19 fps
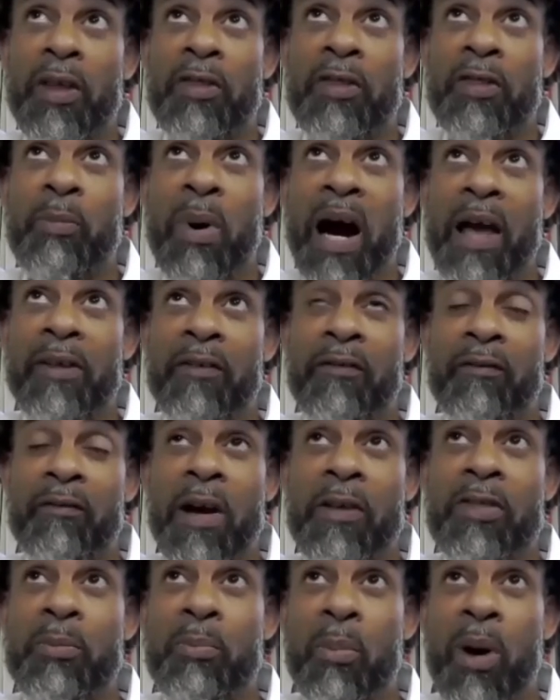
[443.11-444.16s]
by the
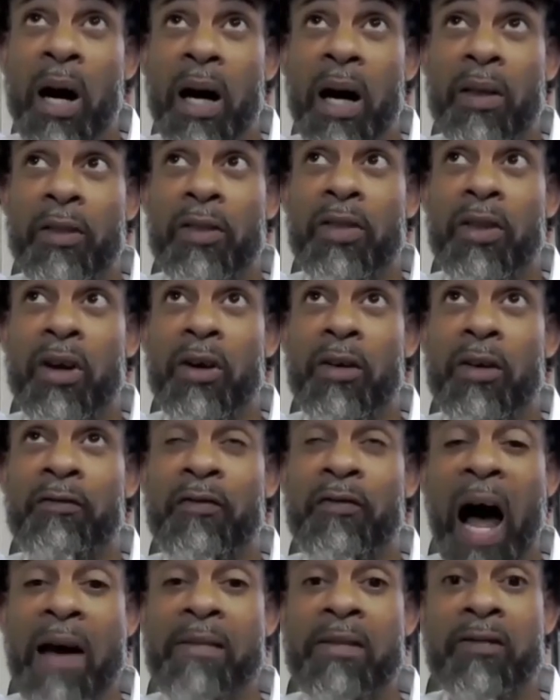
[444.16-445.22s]
5th month,
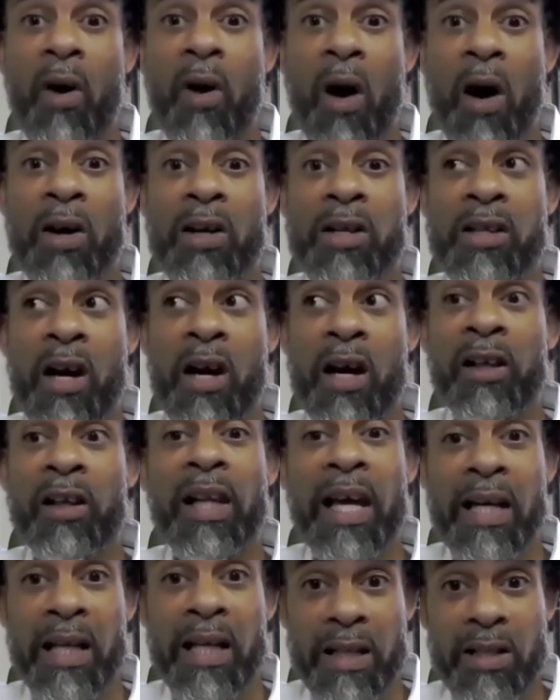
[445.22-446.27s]
5 of our young
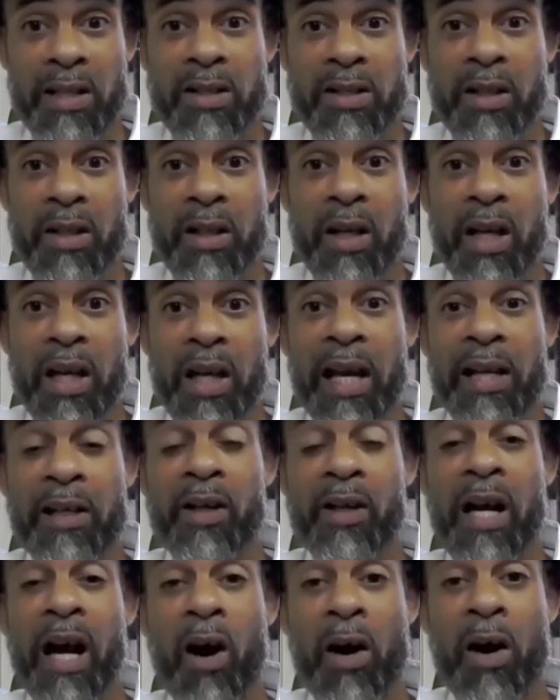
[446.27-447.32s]
ladies entered an
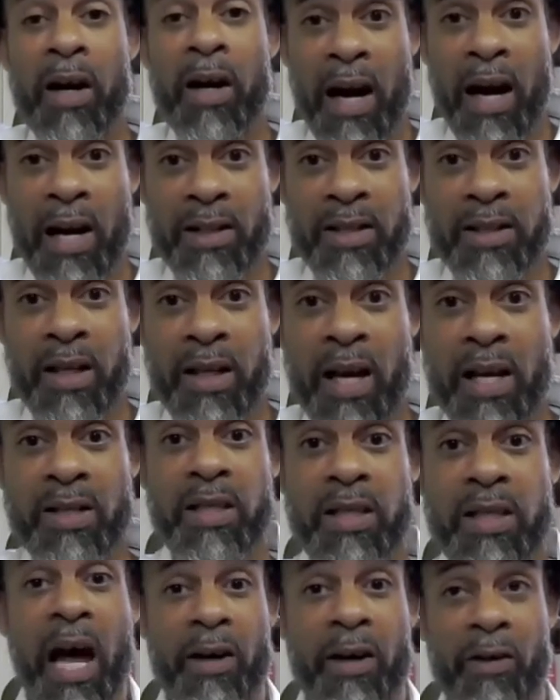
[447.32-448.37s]
art contest
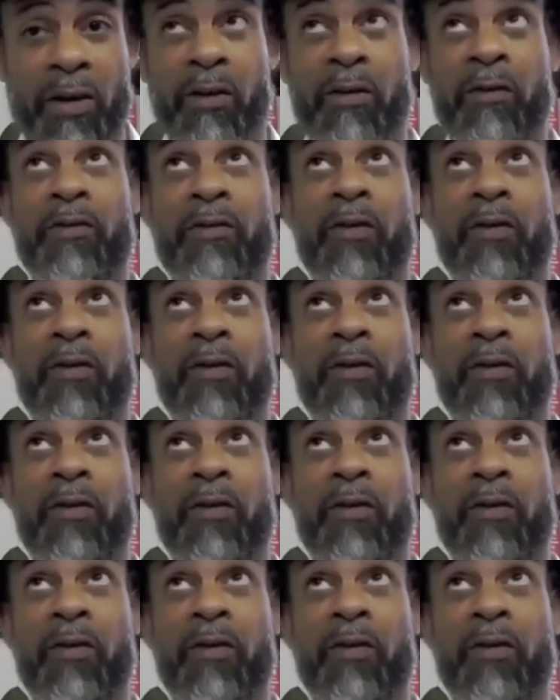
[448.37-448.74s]
out of